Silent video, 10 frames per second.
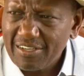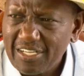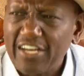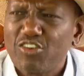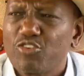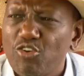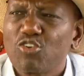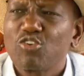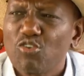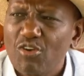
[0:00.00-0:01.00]
They
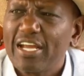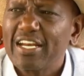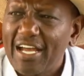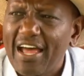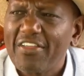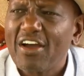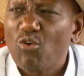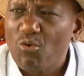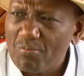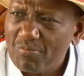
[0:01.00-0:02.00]
don't know any other
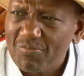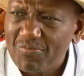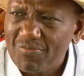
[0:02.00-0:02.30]
home.